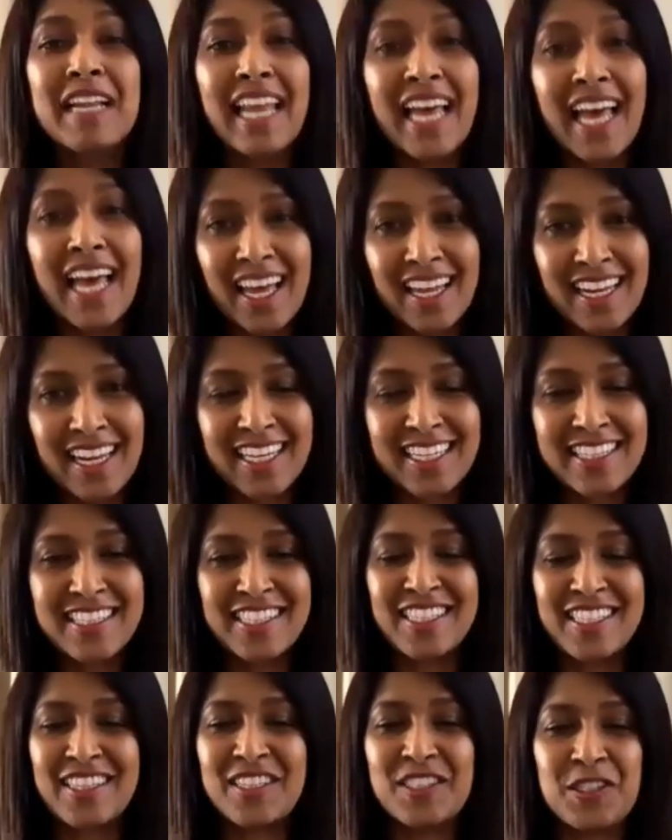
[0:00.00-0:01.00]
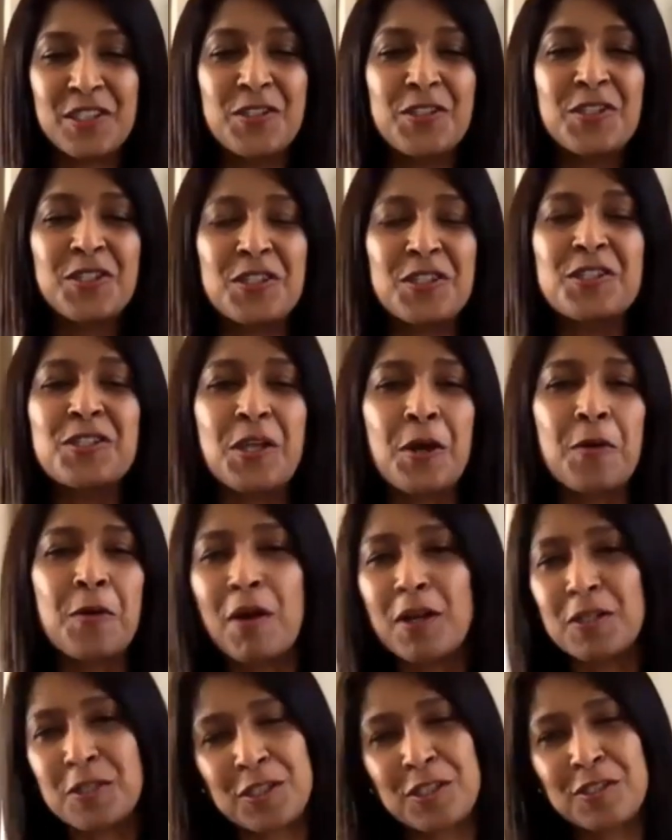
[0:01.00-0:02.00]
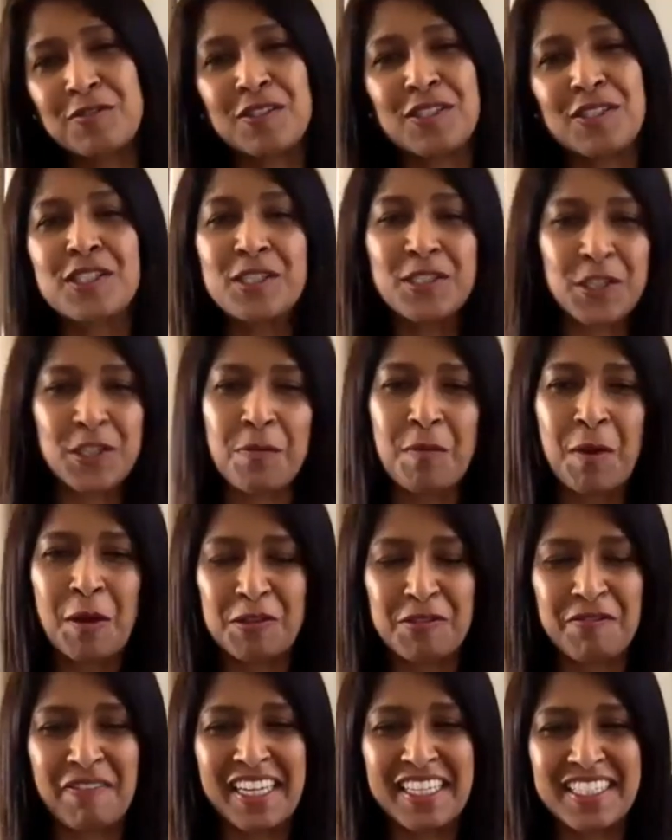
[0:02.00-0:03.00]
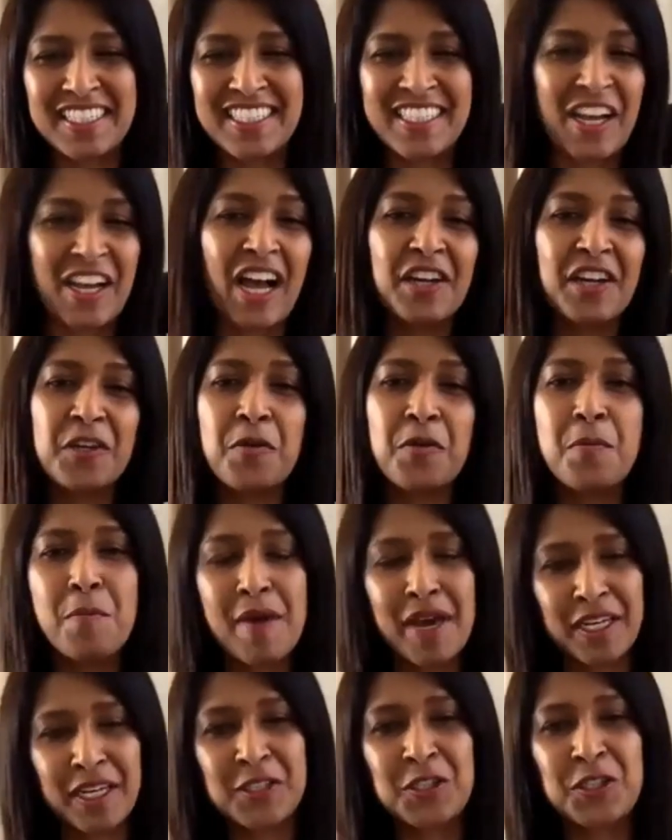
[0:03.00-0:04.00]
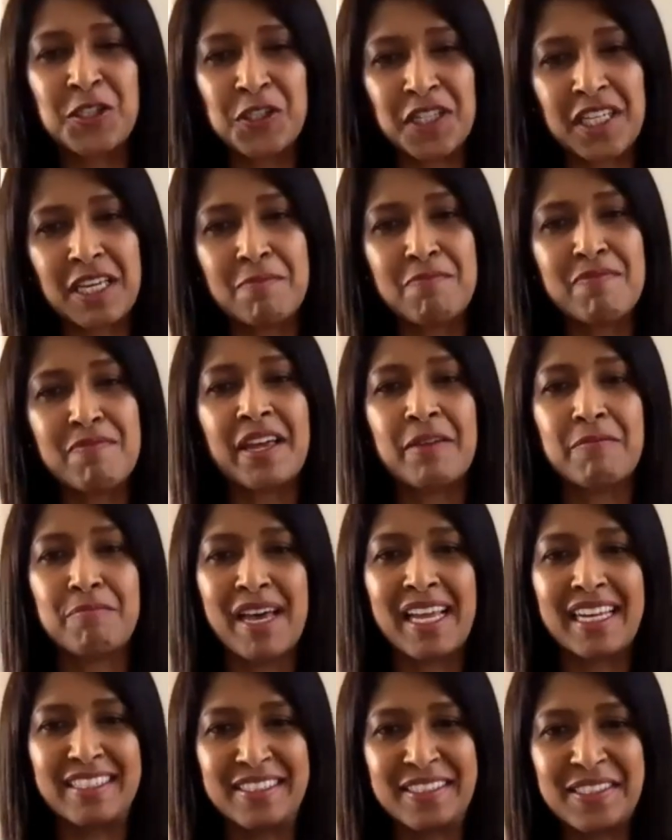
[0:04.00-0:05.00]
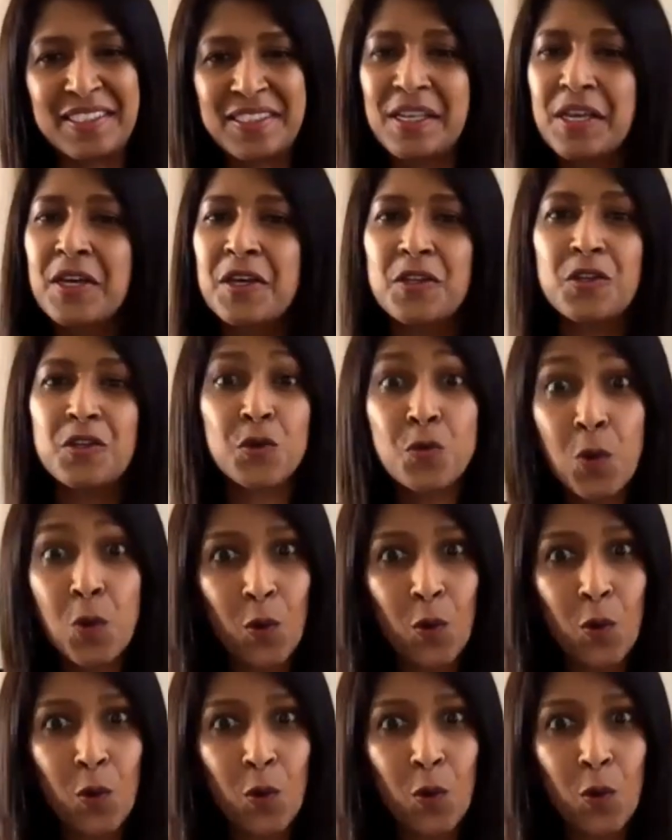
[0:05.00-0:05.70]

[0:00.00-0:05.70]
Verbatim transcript: glad I can see that you're still so positive and still so motivated. So, how do you manage to keep that balance through